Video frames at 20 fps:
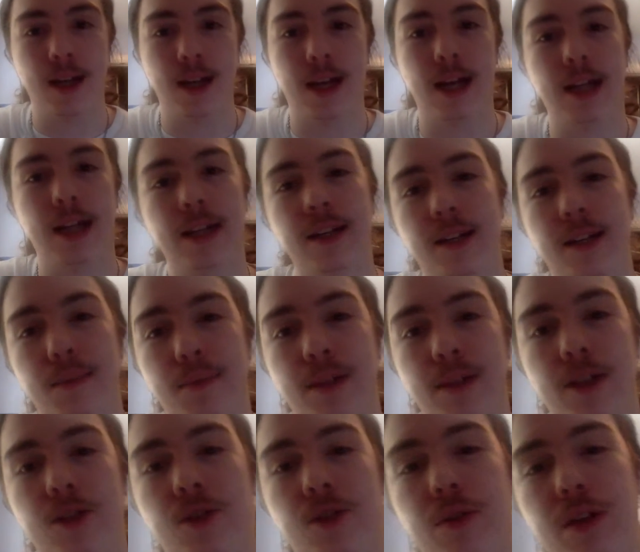I ended up
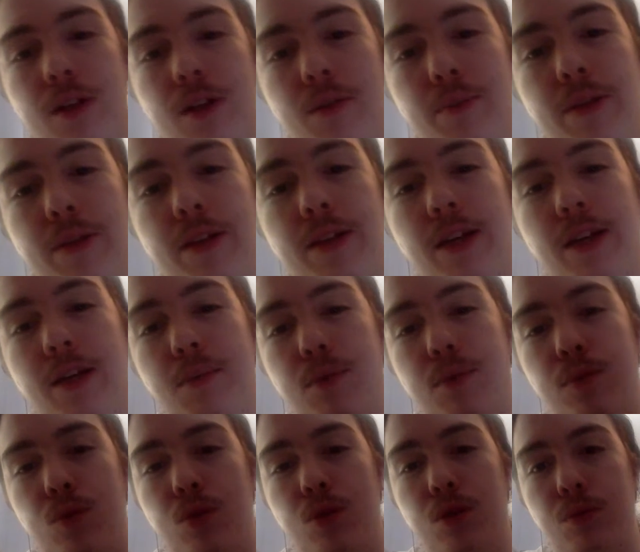later going on and playing the game
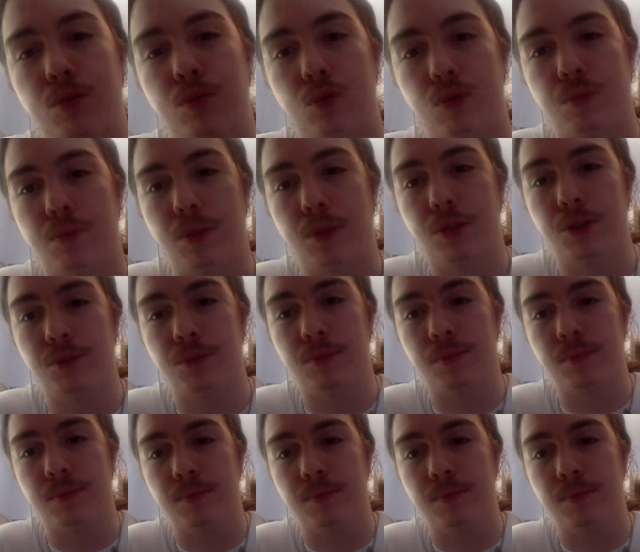before it, which was Blue.